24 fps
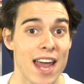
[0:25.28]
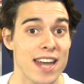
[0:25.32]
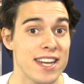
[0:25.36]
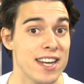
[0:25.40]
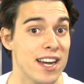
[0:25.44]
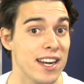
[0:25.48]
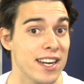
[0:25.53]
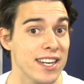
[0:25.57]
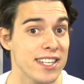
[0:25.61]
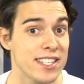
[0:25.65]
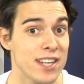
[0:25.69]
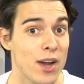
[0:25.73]
and
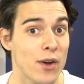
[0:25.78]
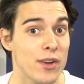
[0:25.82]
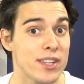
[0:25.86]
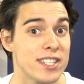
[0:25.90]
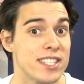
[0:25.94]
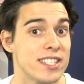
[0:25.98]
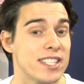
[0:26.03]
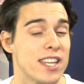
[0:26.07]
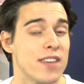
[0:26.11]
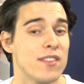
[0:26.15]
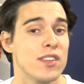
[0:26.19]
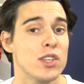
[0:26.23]
Dunkin'
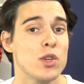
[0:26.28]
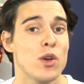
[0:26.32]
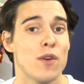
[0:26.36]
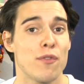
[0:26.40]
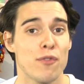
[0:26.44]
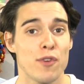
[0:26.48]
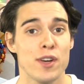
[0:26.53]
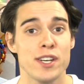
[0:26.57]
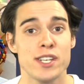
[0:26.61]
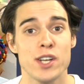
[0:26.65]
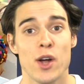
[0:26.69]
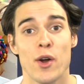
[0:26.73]
Donuts is giving you a
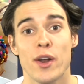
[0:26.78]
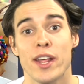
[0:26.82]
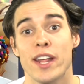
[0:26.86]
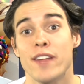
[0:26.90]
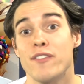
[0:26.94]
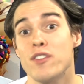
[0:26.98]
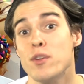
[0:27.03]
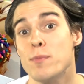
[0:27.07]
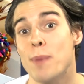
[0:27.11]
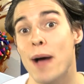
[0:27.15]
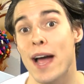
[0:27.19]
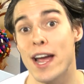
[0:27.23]
free donut
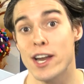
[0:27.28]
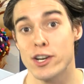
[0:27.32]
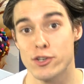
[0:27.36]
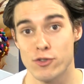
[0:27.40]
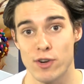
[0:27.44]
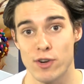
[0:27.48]
if you buy a